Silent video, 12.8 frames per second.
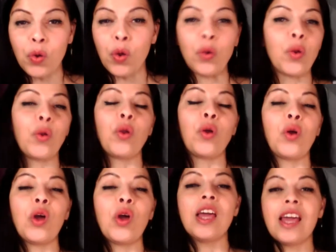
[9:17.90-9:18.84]
it's
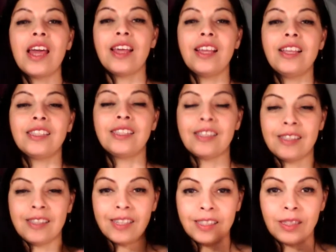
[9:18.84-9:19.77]
this way
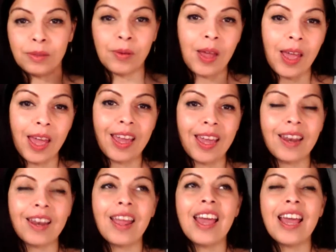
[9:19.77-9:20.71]
and and so
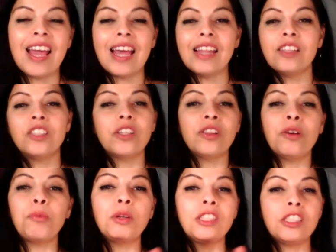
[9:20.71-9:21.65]
there was a tug of
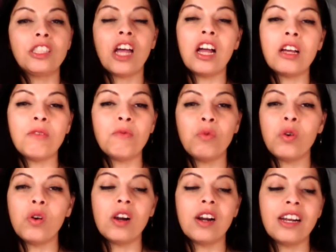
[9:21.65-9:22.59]
war and so
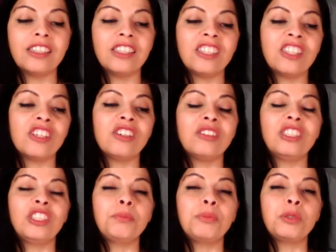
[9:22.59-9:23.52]
Jupiter didn't get
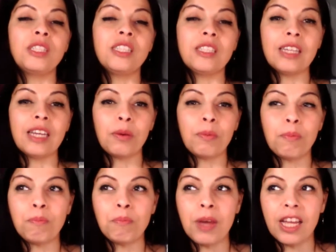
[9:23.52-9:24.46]
much
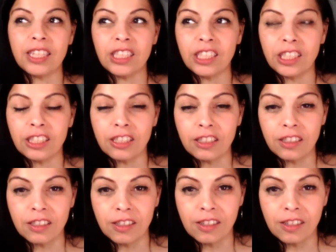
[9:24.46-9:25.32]
done